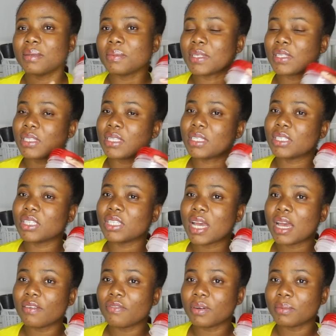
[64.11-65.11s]
is this
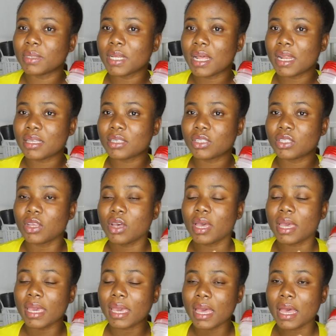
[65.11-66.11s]
jar from Dollar Store.
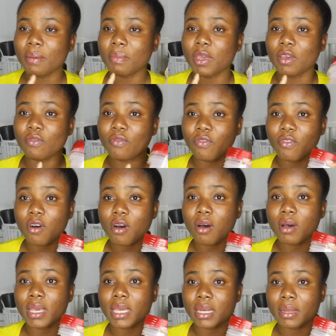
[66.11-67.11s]
It comes in
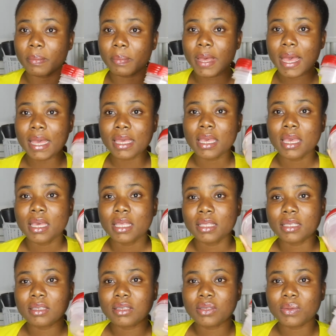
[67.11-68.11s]
4 in a pack.
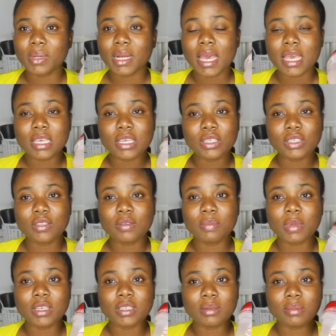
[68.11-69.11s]
This is what I use to
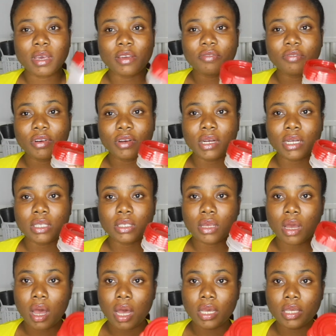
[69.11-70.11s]
measure my fragrance
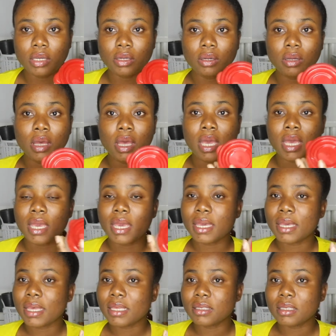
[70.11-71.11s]
oil.
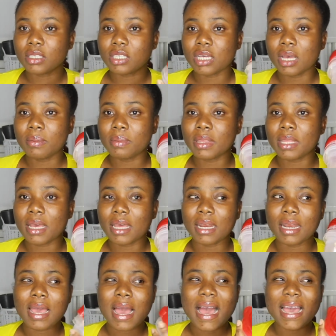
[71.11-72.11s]
It gets the job
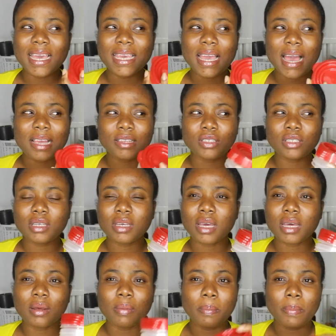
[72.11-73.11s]
done. I actually
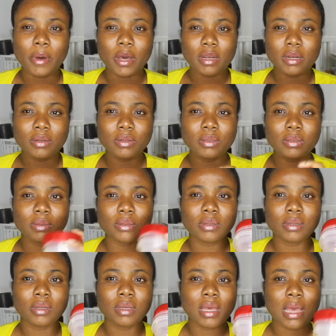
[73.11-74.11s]
got a bottle
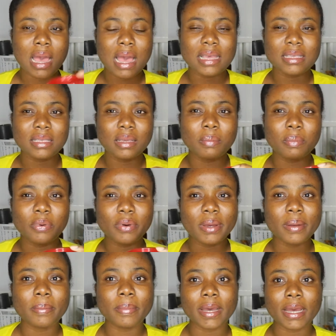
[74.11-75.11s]
at some
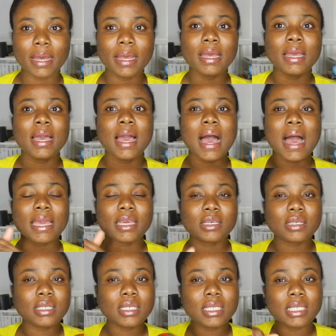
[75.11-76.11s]
point, but I
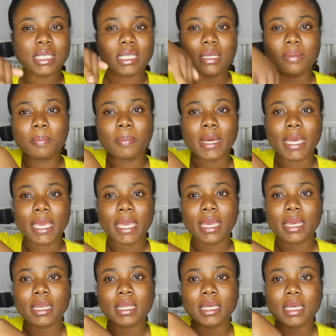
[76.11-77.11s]
couldn't dip my
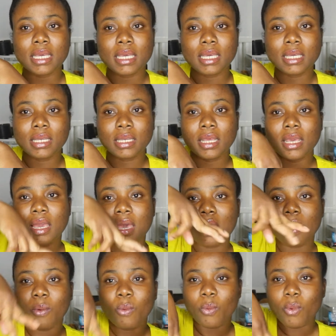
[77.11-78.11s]
hand in
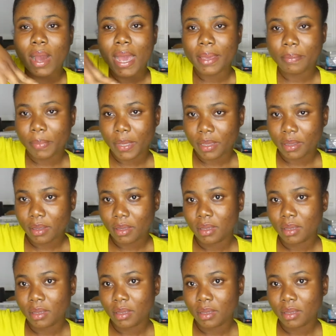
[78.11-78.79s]
and wipe it,